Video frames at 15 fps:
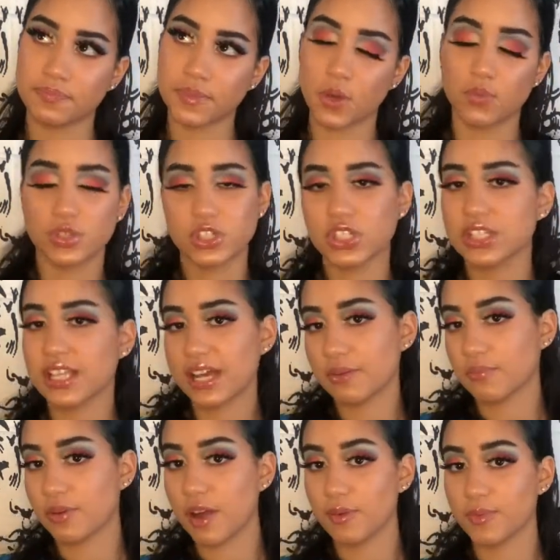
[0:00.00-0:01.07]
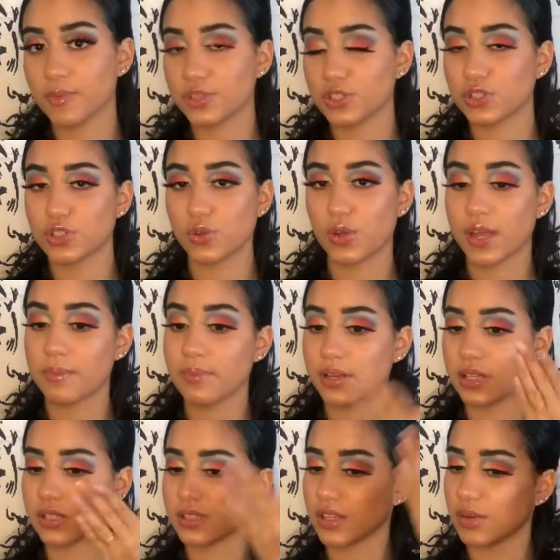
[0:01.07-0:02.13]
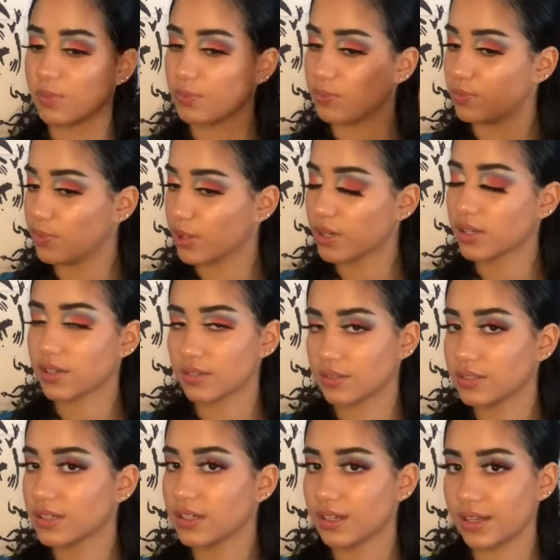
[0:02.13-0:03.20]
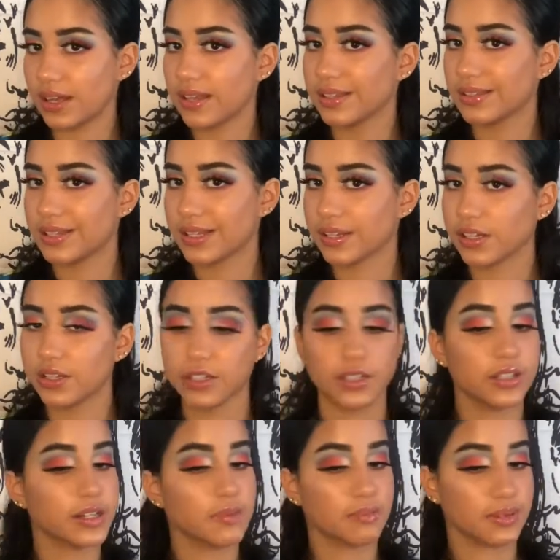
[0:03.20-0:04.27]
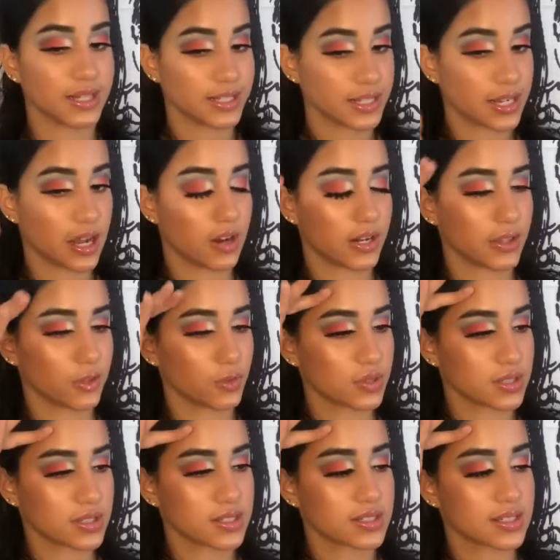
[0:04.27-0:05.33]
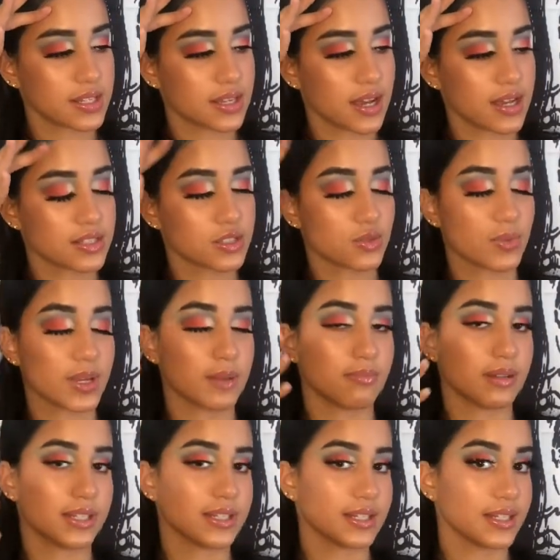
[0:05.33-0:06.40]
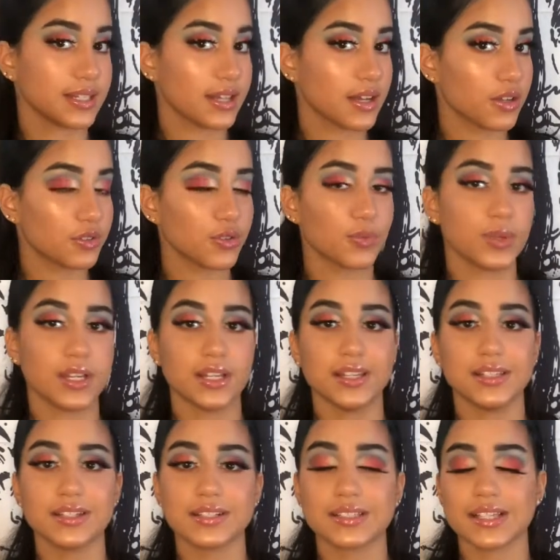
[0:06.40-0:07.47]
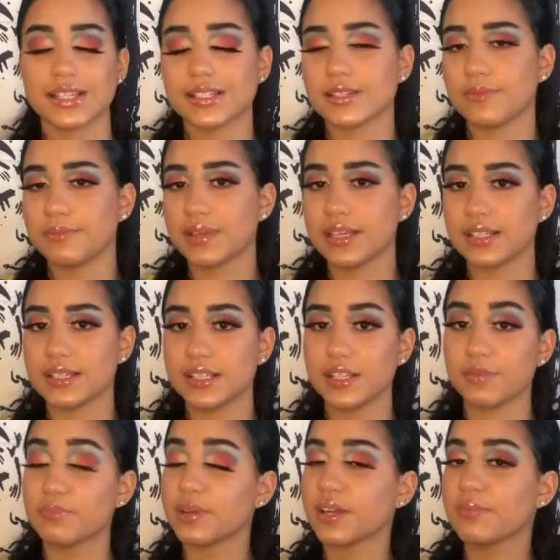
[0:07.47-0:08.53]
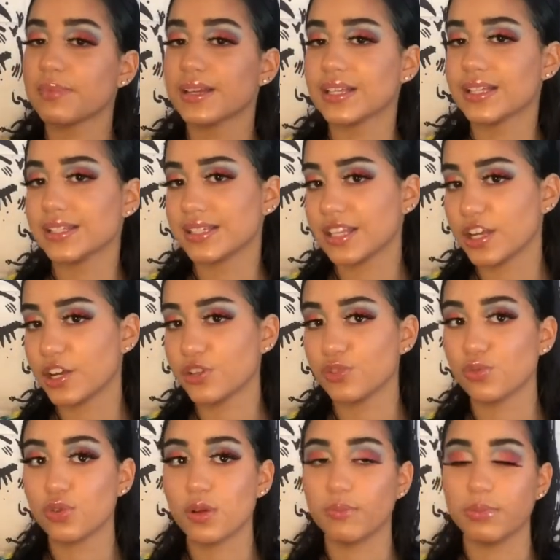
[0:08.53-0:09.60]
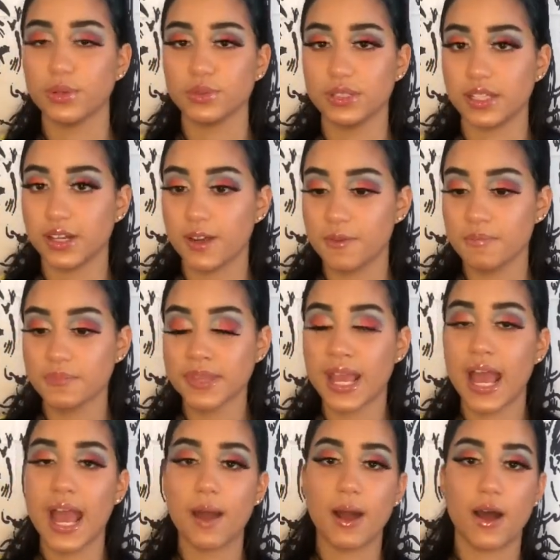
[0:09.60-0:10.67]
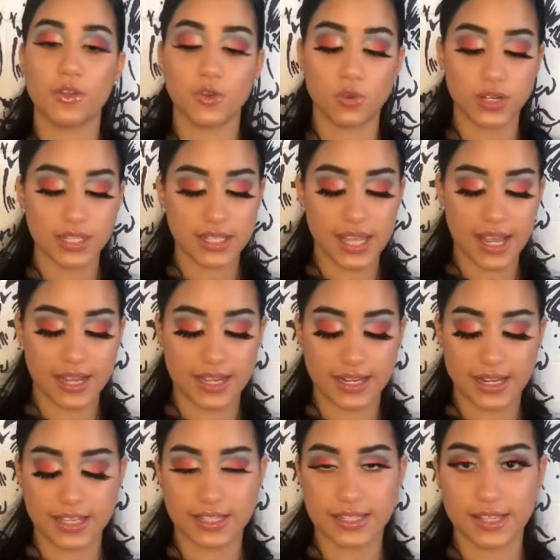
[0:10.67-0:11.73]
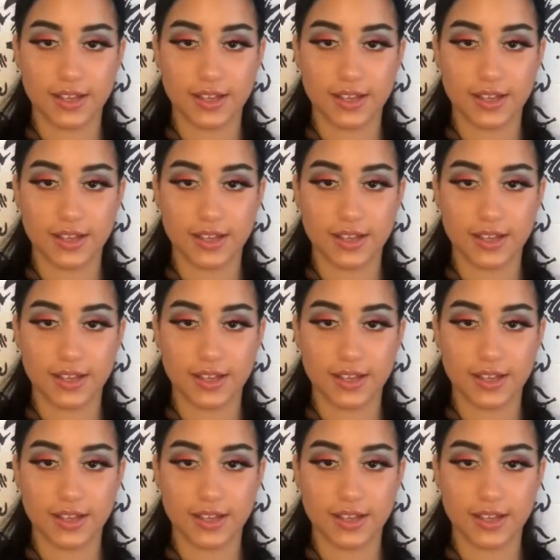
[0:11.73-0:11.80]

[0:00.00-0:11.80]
which is not a problem, which is okay because the work, it did good. It blended out, like you could see guys, the way it blended out, the way it looks, it's amazing. The pigment is there, you could build it up. The only thing I cannot tell